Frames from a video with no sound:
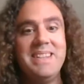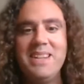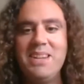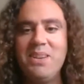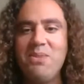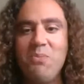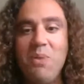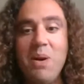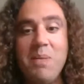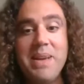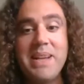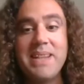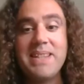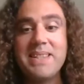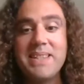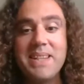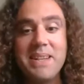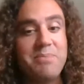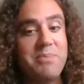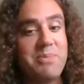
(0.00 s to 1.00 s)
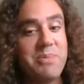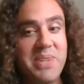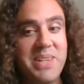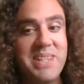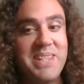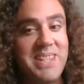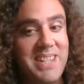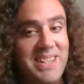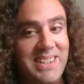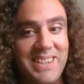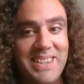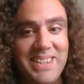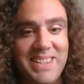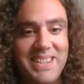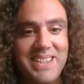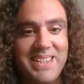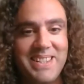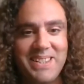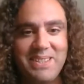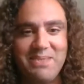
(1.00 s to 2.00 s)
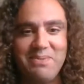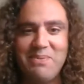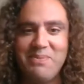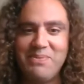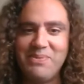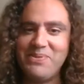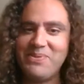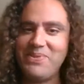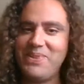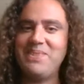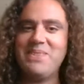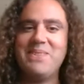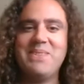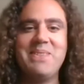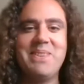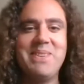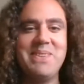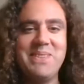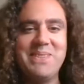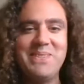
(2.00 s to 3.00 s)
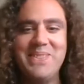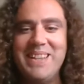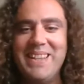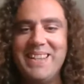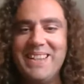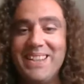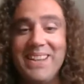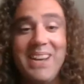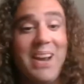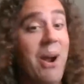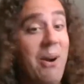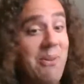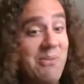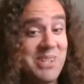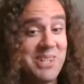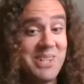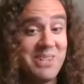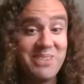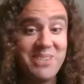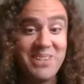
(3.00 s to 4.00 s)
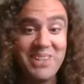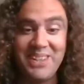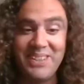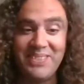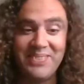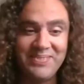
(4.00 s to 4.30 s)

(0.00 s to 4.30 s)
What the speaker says: WebEx comes with its challenges, as we've all found throughout the week. Over to you, Julian.